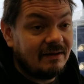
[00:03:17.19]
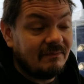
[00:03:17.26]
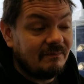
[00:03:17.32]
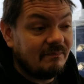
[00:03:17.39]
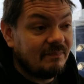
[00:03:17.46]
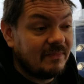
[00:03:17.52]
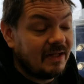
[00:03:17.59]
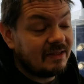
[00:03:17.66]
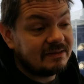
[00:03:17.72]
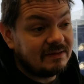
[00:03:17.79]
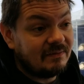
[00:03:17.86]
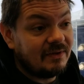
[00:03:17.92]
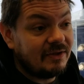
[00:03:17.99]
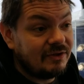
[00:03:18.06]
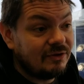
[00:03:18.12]
um, now
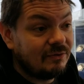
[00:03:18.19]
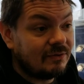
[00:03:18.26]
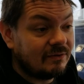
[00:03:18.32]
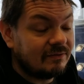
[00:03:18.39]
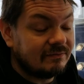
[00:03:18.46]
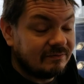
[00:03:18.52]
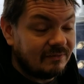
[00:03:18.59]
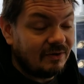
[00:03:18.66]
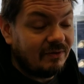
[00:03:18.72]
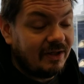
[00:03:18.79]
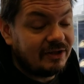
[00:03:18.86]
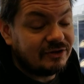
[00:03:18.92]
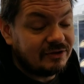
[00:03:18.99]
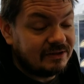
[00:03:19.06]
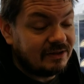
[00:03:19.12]
some of the newer
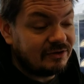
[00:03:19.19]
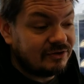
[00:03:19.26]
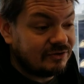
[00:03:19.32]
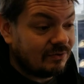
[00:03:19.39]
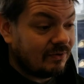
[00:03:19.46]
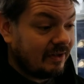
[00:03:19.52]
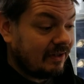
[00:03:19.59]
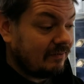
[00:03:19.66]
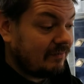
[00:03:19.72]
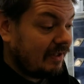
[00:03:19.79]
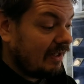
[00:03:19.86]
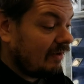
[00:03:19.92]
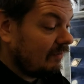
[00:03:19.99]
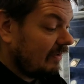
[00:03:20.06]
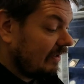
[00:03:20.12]
locations they're sorting them
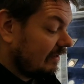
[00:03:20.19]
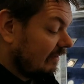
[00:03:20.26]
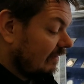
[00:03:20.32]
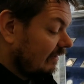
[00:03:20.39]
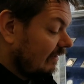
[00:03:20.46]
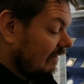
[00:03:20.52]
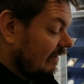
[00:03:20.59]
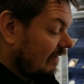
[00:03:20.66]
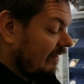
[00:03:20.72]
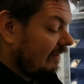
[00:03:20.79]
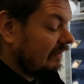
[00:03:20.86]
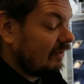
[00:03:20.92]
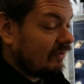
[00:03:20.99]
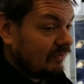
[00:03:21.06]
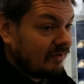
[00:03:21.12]
now, but uh,
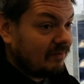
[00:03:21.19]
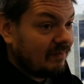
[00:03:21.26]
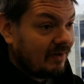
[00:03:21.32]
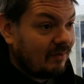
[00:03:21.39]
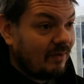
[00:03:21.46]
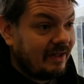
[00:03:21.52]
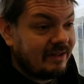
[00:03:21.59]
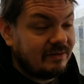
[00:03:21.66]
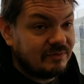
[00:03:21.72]
they're doing them by weight.